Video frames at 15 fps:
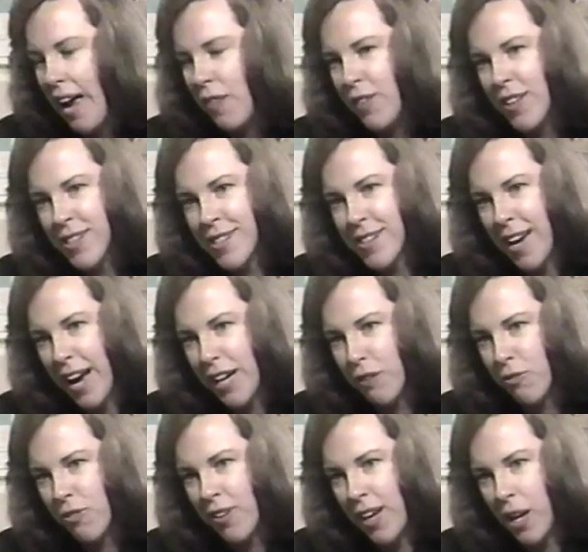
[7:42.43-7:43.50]
and this kind
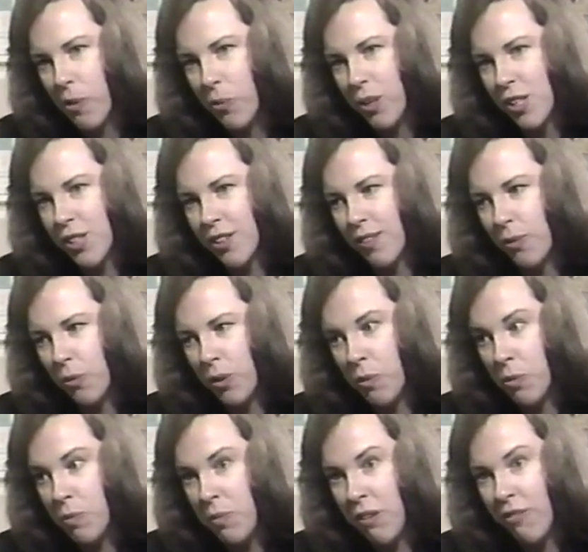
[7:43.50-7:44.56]
of thing, which it
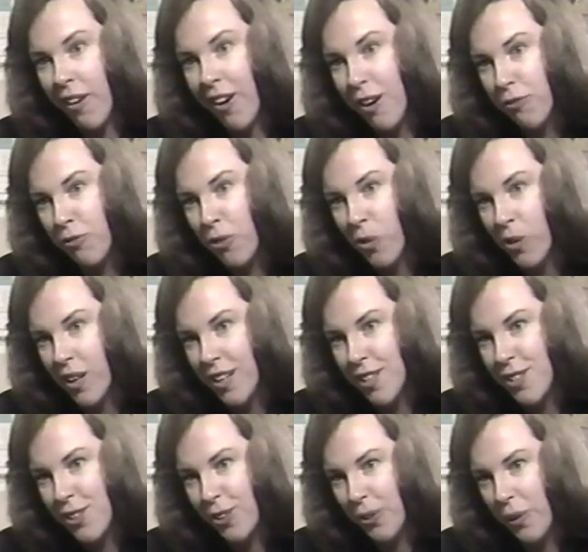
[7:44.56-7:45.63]
would be very foreign
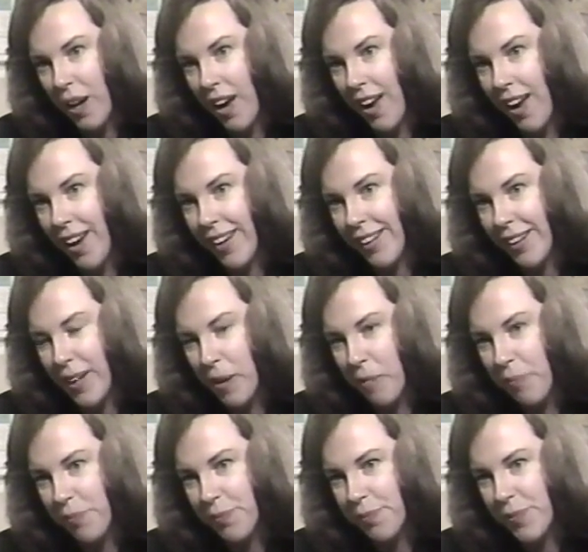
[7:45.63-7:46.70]
to a
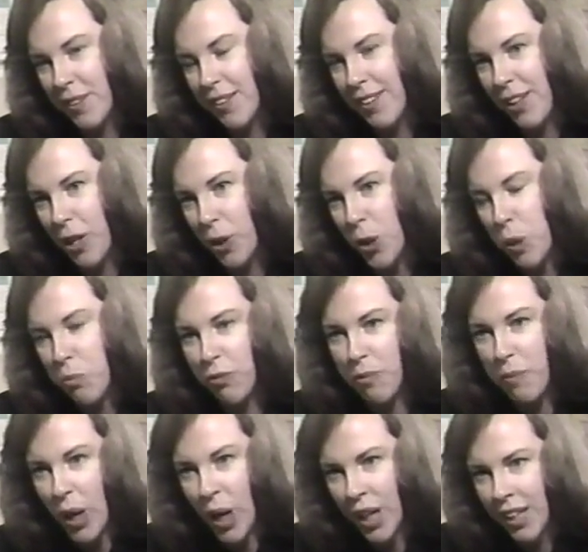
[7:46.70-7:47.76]
um, you know, group of
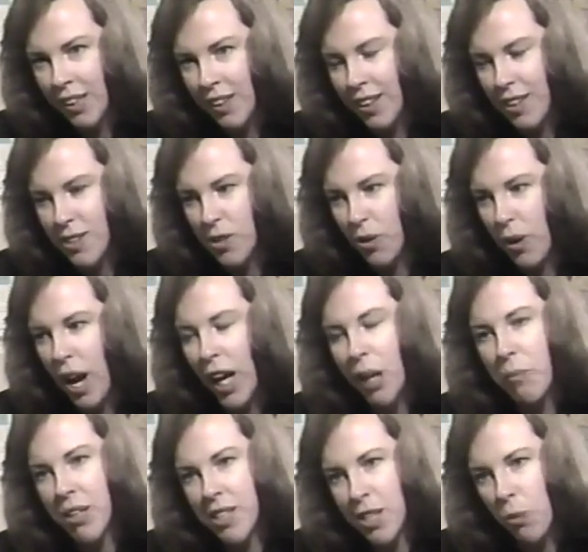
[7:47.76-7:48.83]
American kids are
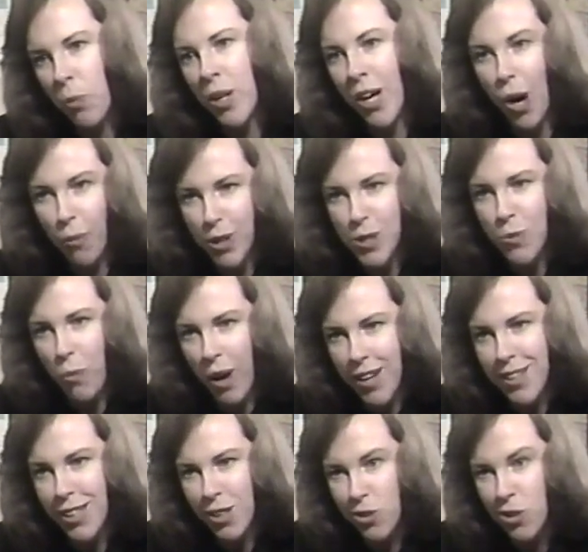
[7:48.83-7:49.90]
elements that we always
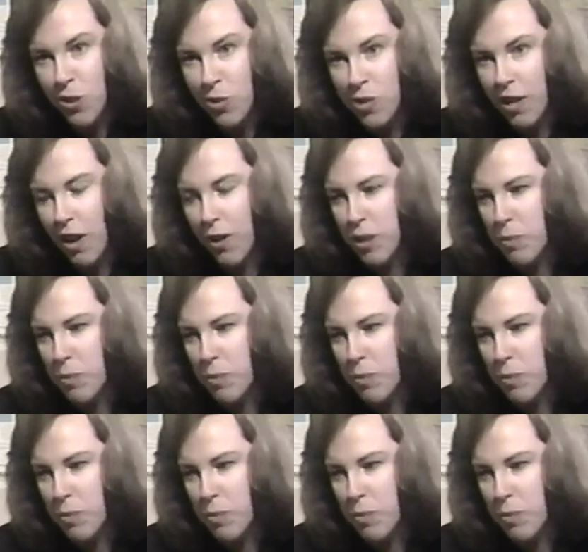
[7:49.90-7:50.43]
want to introduce in our